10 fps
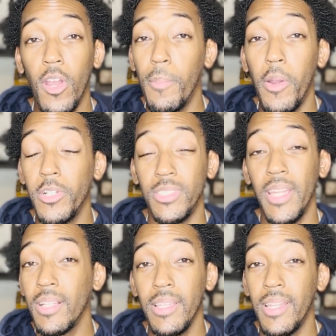apart
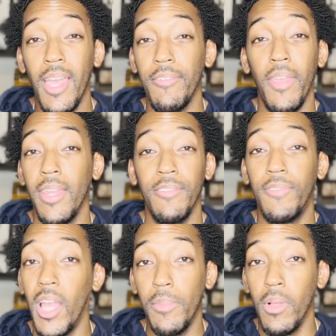genetically to have any
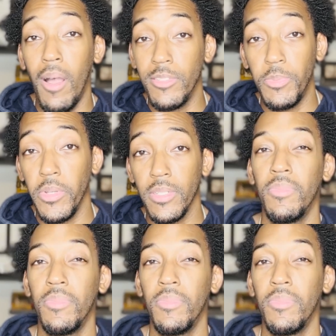viable offspring.